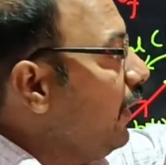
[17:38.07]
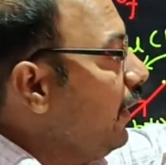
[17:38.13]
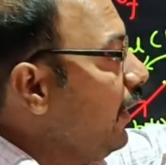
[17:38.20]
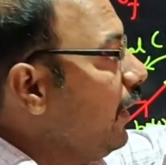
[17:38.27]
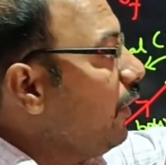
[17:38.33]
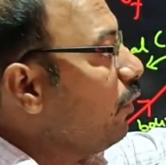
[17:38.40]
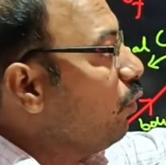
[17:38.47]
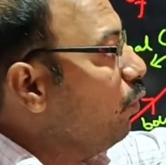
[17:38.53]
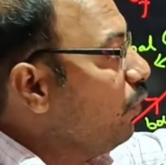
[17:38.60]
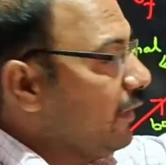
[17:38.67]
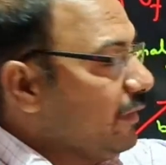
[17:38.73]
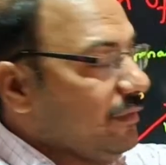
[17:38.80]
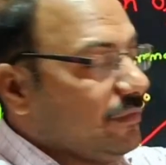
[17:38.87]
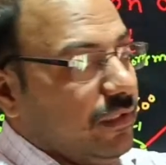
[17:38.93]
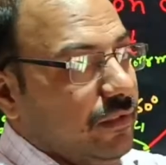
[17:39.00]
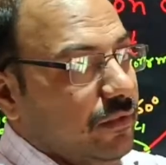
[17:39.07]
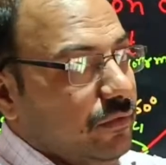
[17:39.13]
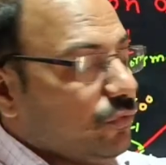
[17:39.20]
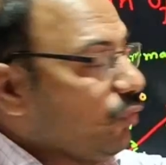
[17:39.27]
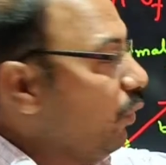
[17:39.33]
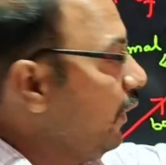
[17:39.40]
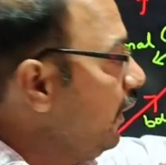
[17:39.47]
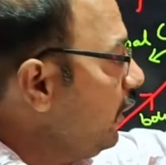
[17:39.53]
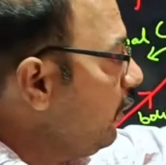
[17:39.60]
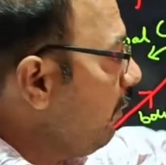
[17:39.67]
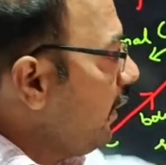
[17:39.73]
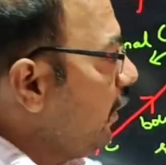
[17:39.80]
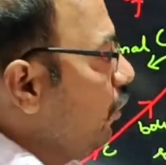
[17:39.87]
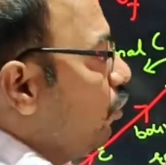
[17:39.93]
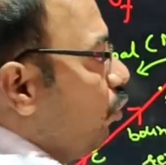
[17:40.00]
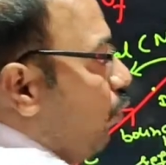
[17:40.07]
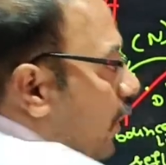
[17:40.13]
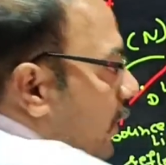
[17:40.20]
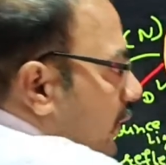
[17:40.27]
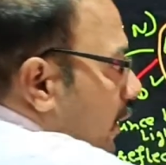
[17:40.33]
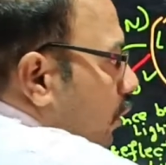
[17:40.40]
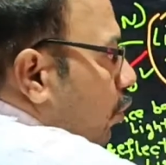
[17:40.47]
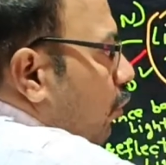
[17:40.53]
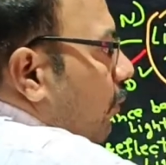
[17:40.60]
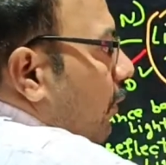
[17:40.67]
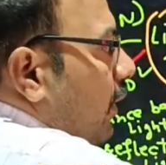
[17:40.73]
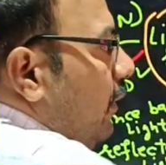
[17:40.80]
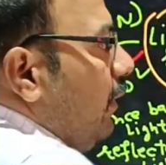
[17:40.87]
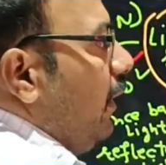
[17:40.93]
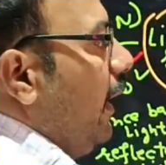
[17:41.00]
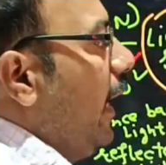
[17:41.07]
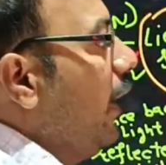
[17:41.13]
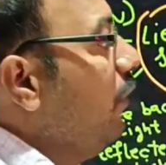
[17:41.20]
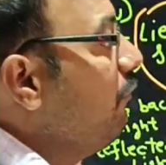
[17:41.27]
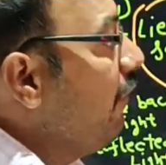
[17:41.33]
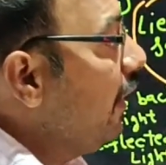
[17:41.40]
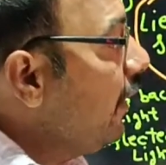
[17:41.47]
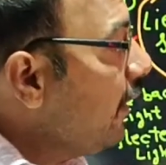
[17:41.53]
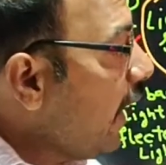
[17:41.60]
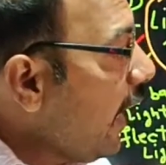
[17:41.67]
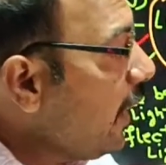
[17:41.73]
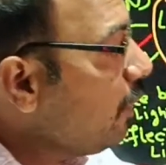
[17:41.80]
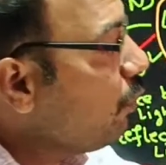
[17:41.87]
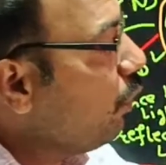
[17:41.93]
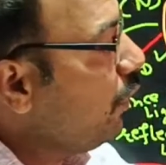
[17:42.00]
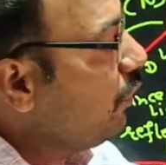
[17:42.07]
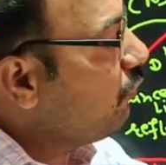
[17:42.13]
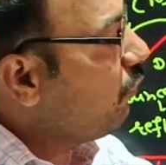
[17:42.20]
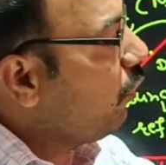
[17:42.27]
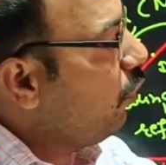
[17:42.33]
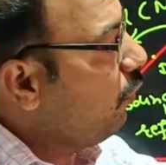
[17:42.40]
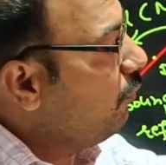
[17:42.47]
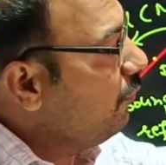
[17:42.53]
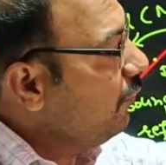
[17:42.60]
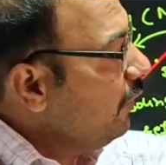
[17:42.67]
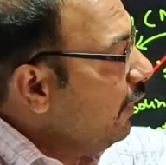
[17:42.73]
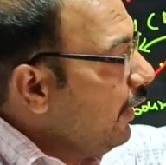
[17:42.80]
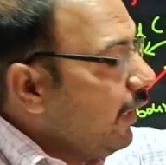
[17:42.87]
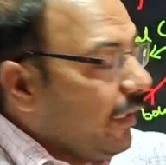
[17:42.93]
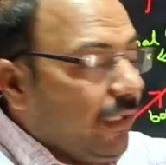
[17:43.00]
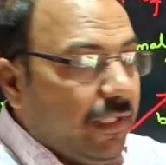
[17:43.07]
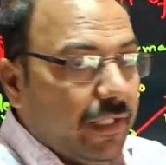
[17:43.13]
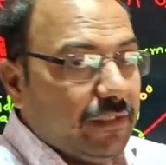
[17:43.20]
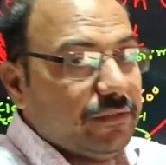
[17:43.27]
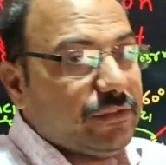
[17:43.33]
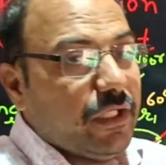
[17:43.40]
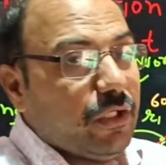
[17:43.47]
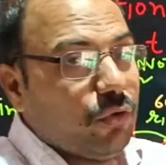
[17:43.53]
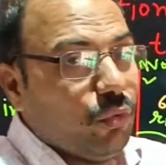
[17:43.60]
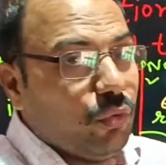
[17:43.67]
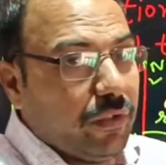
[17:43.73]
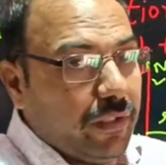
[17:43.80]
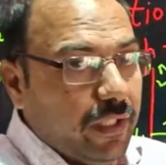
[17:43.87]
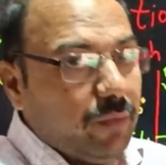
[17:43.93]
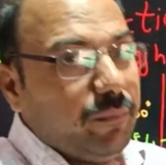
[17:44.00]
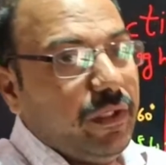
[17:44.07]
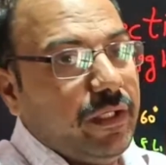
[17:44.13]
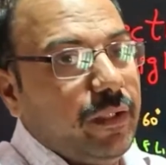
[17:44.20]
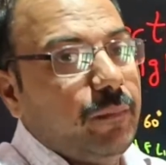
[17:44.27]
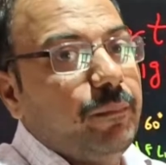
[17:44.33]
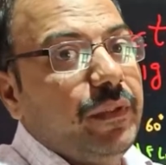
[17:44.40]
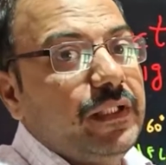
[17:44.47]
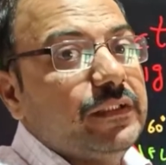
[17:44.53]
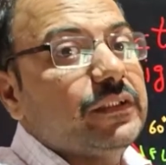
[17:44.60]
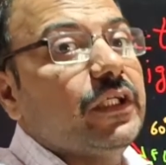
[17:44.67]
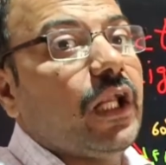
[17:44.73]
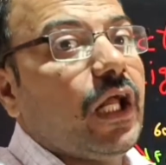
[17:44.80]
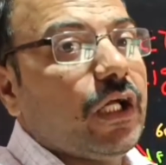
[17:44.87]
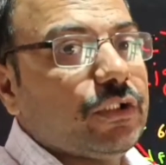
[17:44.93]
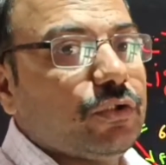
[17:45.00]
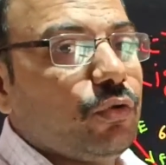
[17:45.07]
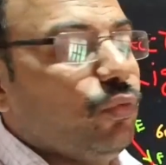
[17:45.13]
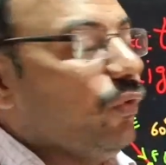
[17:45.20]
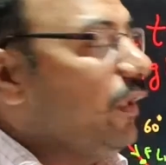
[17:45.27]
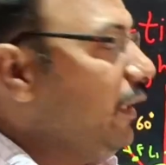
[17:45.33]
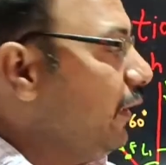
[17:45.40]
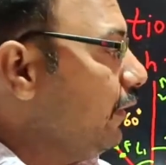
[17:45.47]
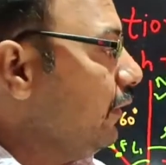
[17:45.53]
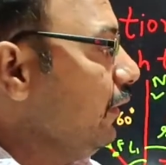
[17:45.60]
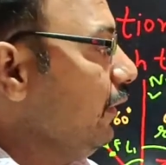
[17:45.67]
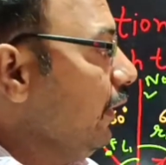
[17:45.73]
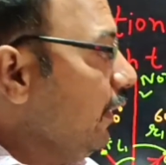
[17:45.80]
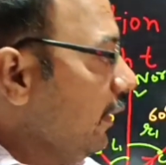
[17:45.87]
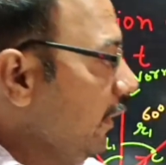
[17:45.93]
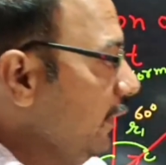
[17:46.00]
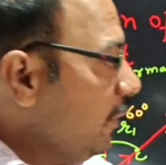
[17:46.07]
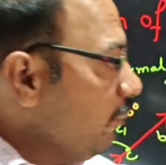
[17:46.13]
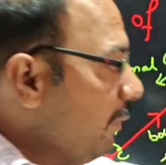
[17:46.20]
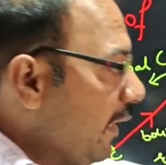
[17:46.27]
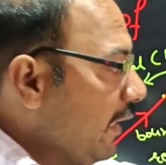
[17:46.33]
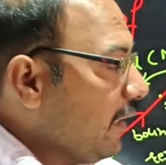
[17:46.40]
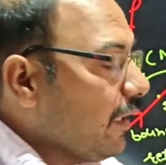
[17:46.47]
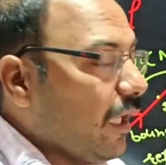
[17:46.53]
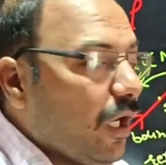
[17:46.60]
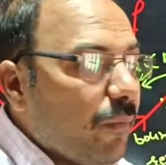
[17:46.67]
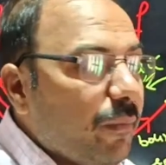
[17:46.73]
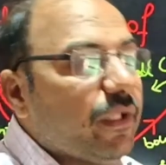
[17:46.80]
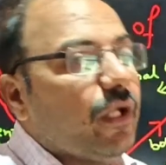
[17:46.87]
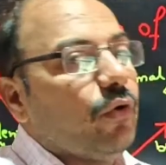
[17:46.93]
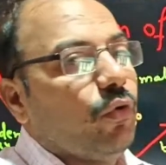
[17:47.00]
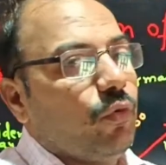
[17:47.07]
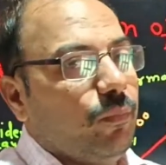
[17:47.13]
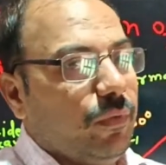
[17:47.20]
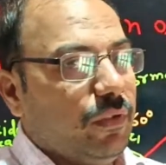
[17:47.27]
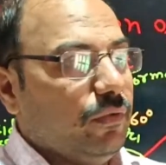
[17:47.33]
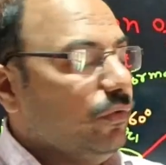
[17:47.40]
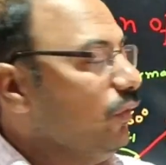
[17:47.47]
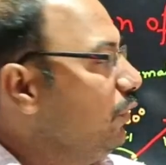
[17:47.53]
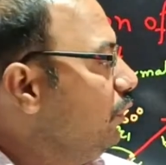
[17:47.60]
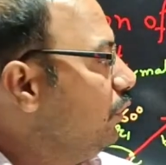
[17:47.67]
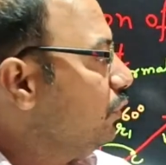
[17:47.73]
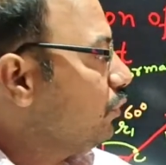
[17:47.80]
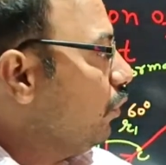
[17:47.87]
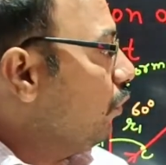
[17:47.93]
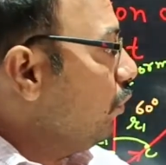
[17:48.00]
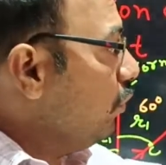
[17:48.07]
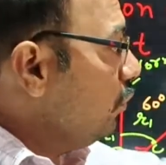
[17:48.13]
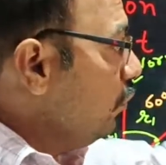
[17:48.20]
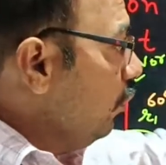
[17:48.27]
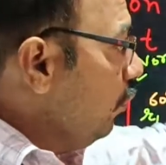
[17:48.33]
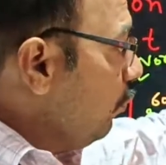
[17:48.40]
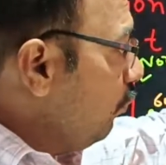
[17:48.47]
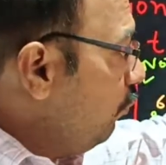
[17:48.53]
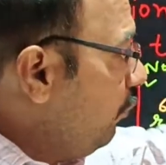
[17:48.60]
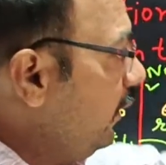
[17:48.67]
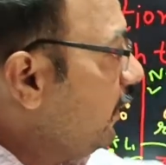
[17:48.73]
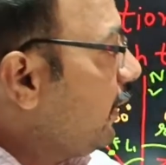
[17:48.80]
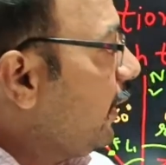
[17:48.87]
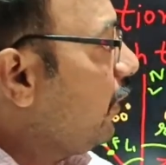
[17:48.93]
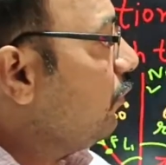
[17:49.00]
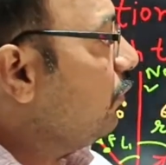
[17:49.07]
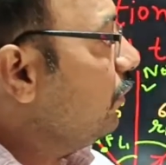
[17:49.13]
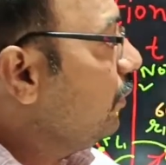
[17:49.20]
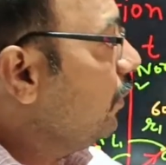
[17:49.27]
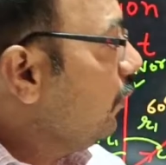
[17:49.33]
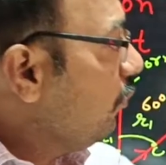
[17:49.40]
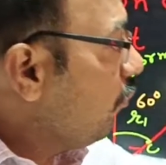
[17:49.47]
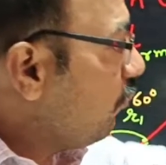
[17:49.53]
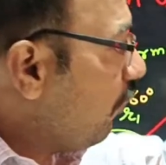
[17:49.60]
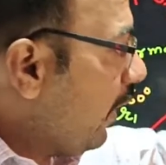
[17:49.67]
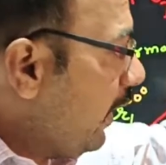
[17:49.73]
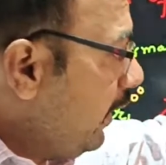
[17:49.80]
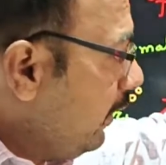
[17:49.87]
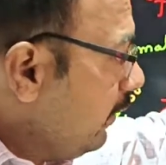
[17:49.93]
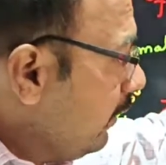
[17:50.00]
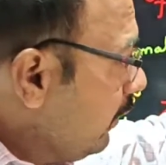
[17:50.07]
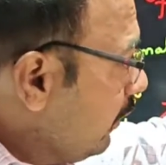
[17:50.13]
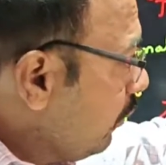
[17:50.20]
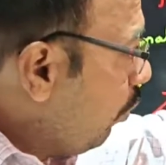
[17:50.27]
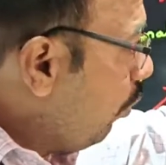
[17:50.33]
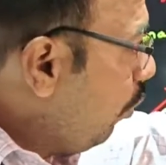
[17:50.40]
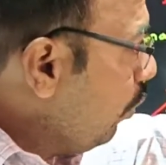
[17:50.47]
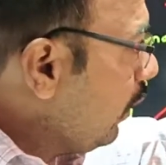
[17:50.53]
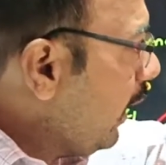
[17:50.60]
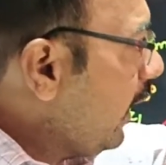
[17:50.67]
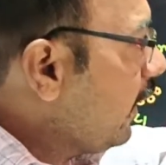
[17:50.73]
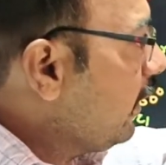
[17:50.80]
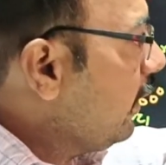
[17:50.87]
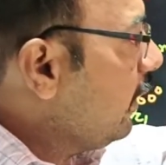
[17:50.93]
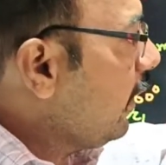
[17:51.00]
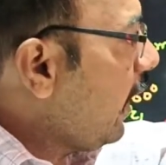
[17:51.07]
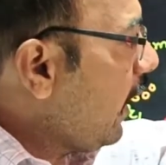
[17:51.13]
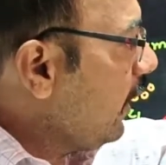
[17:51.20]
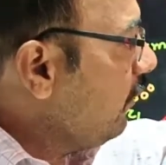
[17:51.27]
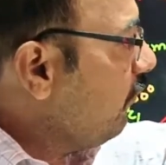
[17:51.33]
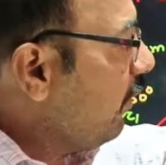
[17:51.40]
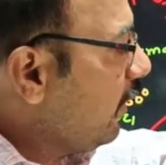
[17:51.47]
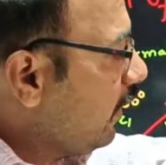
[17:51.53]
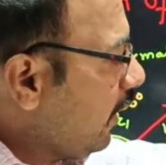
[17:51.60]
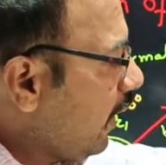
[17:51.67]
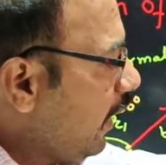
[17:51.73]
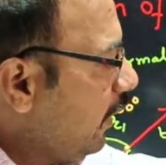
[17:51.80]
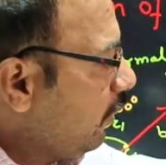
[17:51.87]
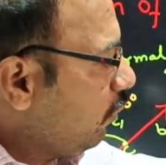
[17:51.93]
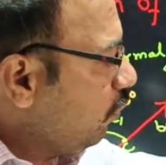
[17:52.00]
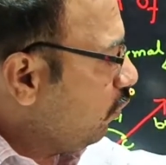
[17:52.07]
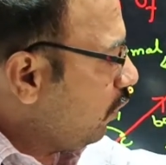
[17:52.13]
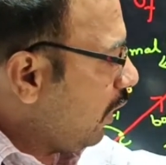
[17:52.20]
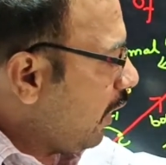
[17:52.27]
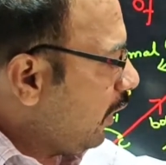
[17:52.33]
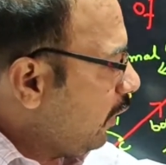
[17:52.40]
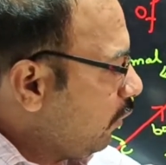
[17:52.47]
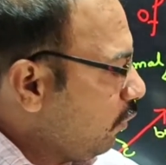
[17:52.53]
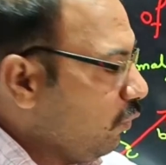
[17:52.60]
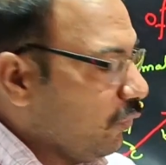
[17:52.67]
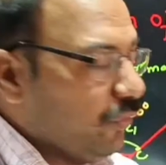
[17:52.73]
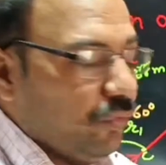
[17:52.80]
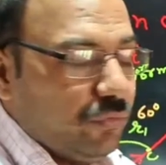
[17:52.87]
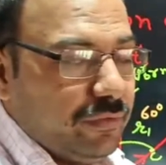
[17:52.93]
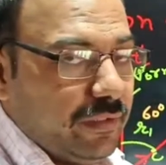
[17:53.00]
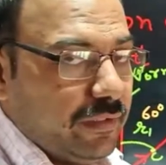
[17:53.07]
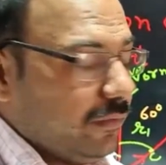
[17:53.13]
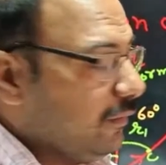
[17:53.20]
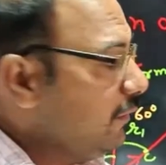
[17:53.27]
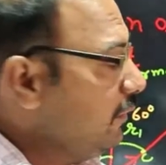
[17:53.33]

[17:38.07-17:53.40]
air to denser, so it bend toward the normal, and when light going from denser to rare medium means glass to air, it bend away the normal. So we can find all angle I1, I2, R2 using